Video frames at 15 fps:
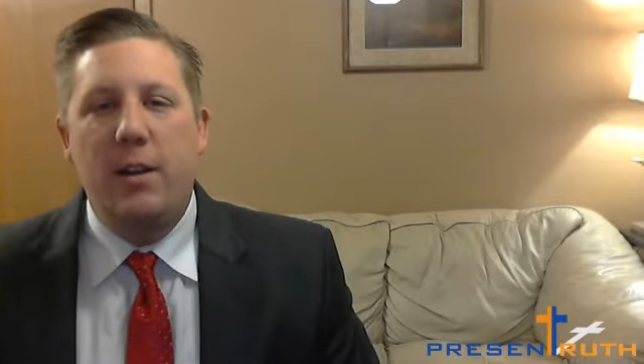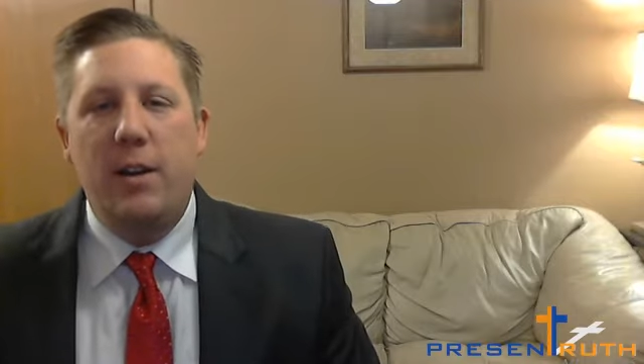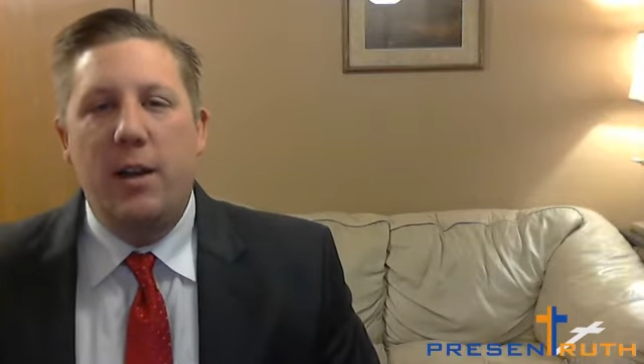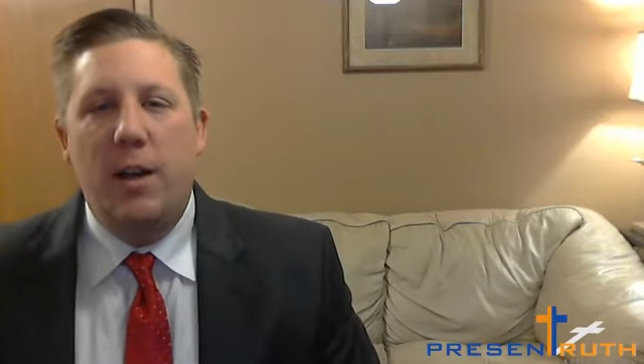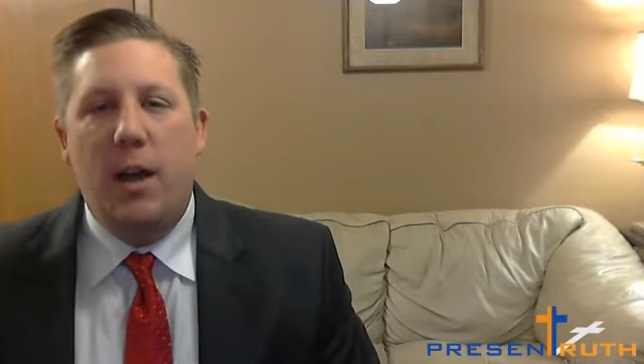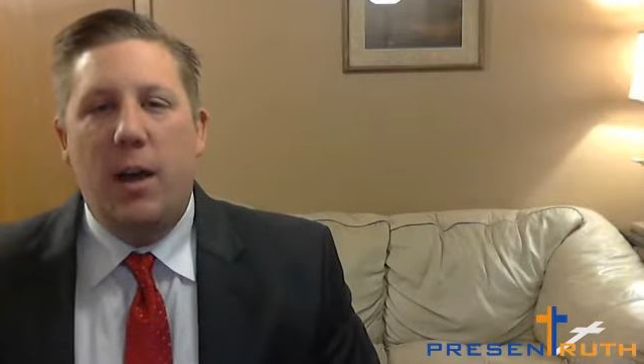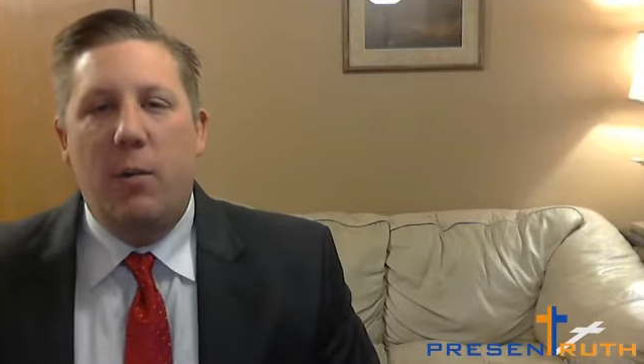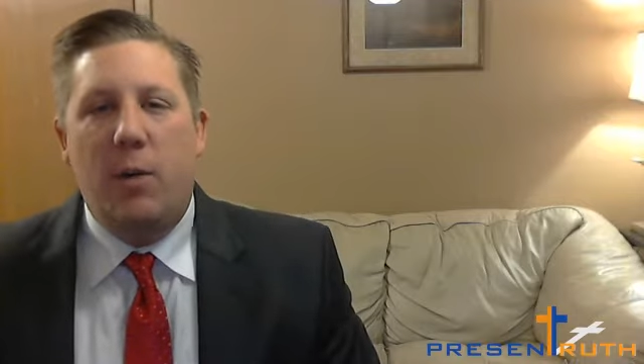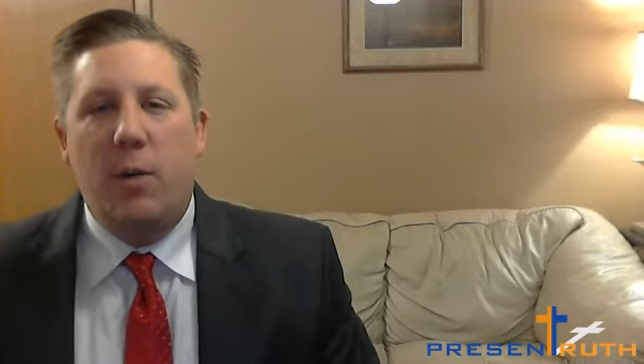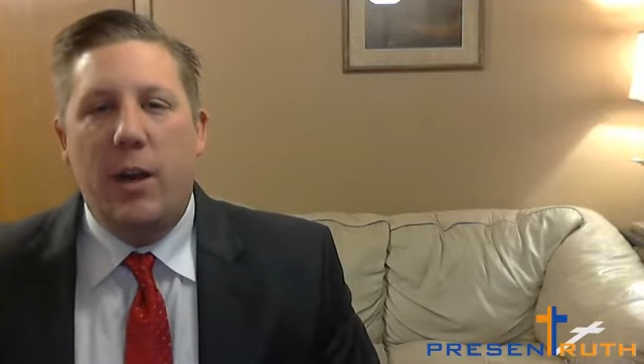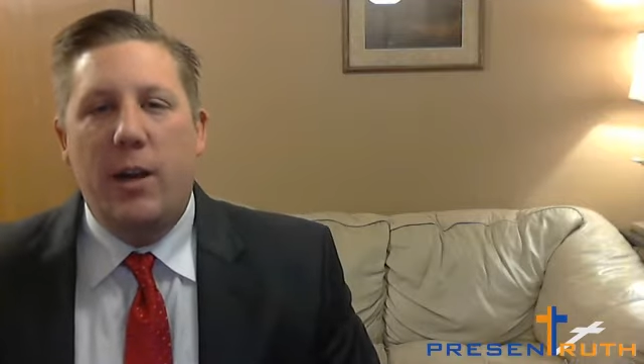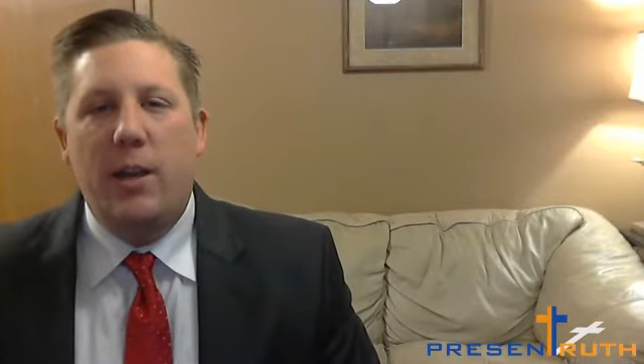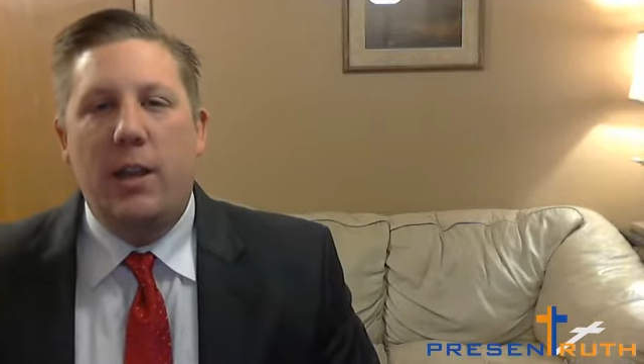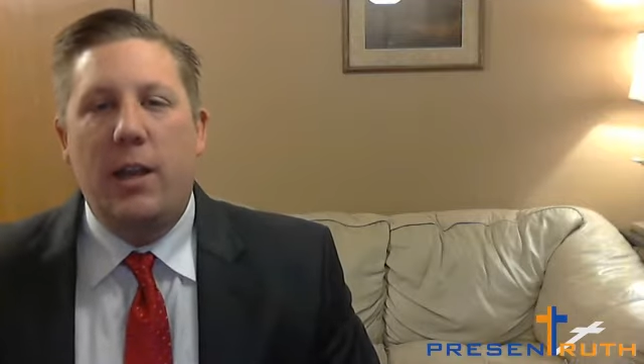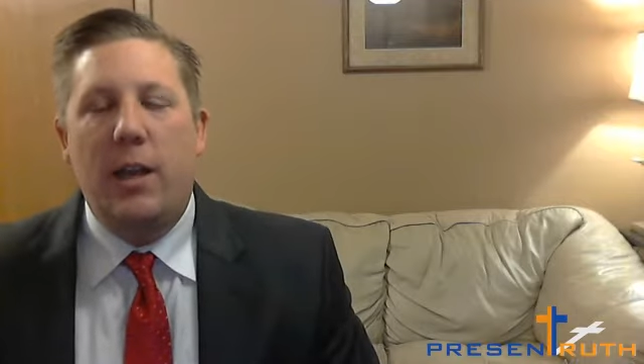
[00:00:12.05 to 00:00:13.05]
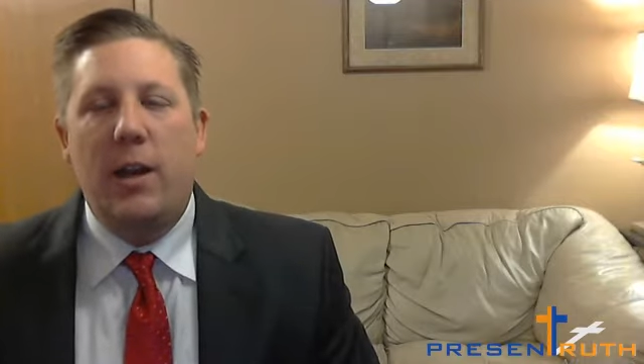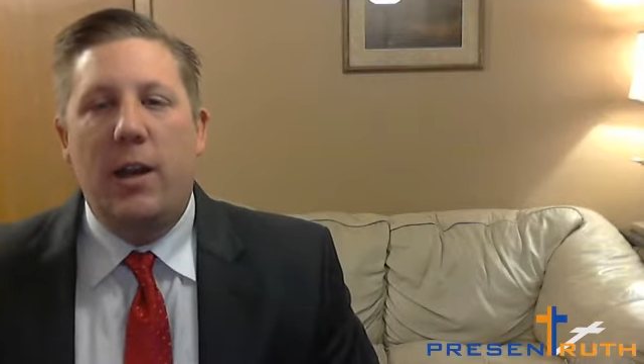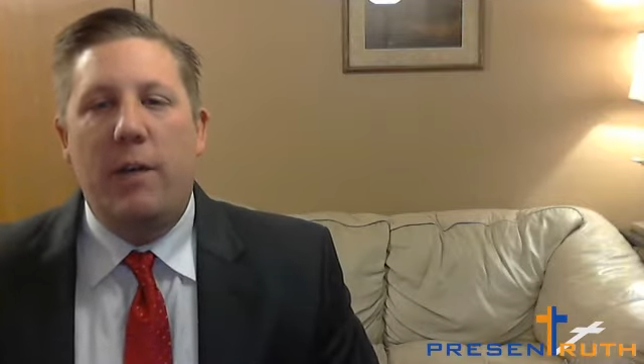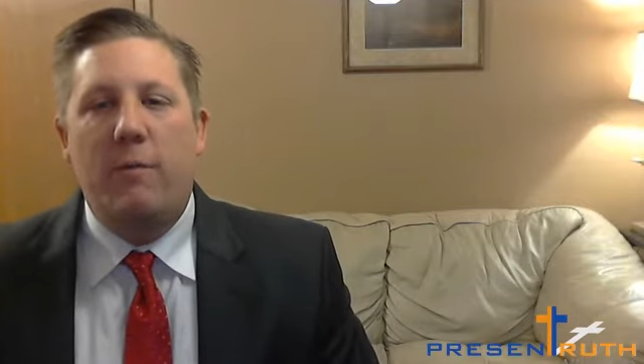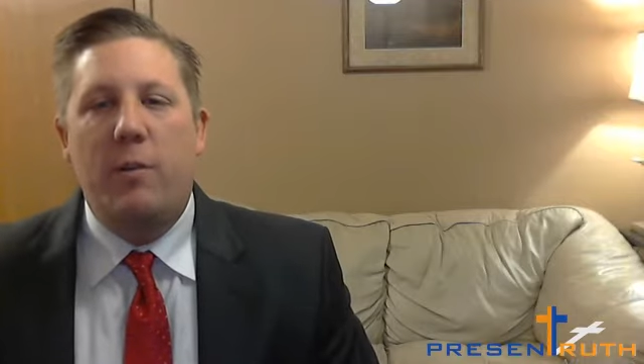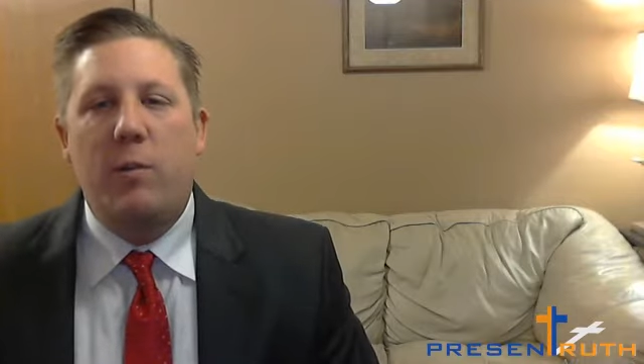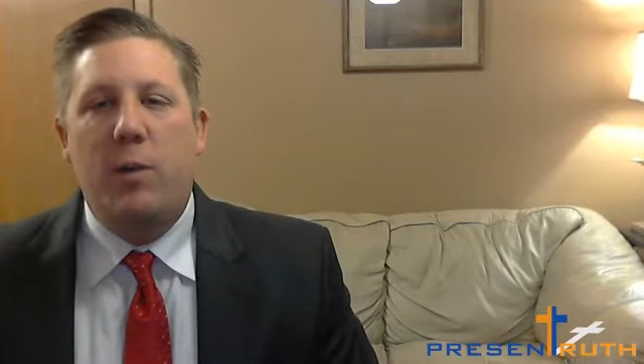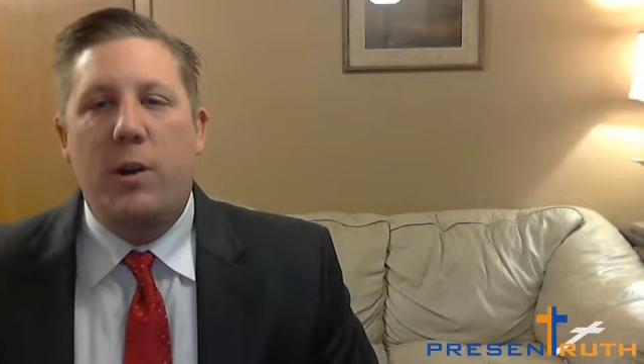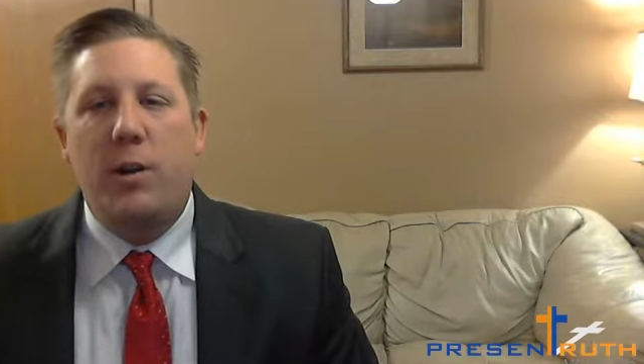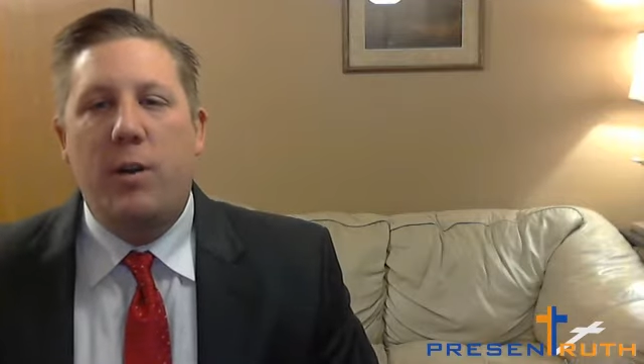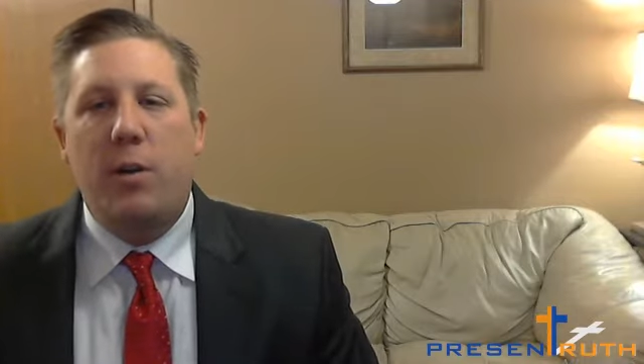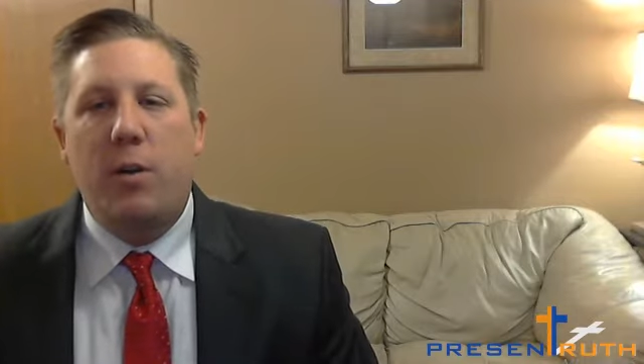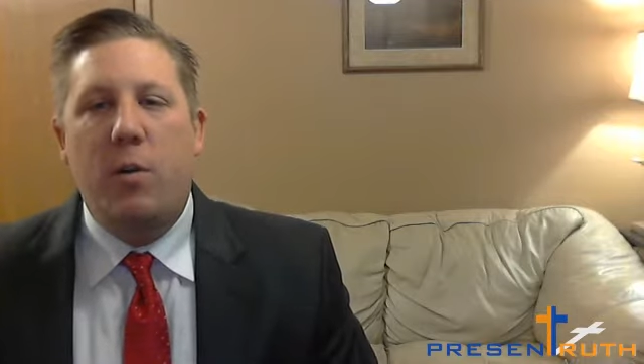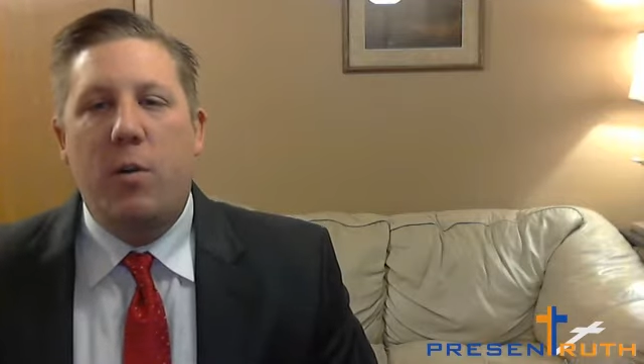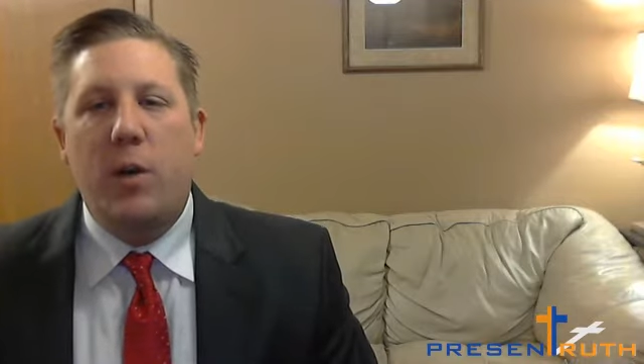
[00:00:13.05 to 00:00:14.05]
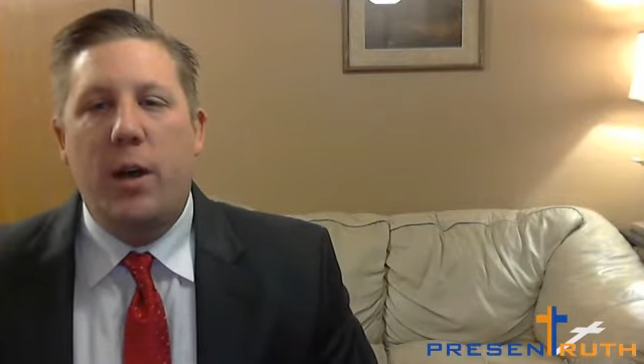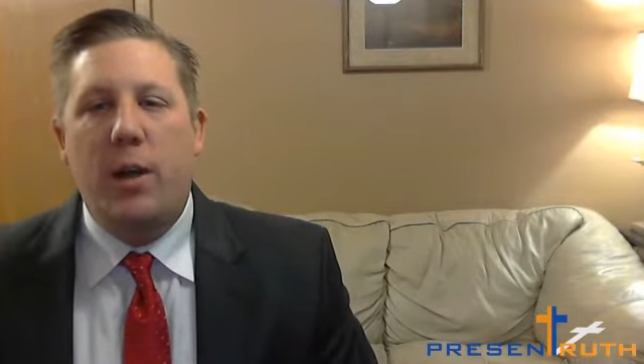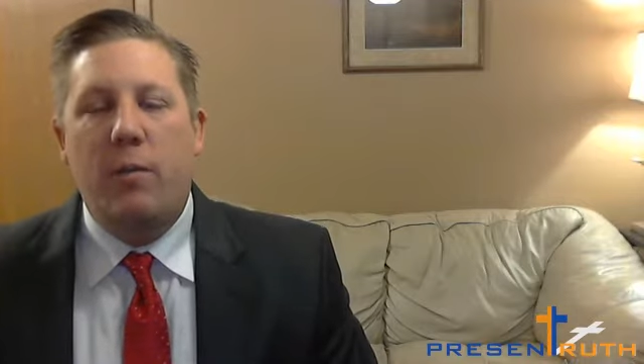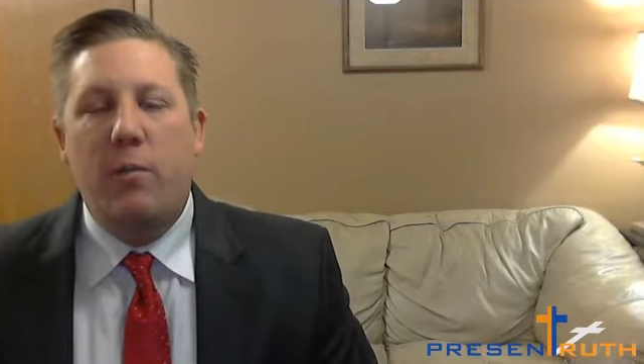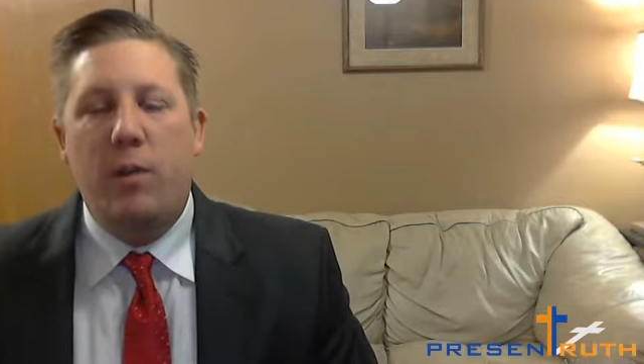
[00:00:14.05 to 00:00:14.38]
I wanted to let everyone know and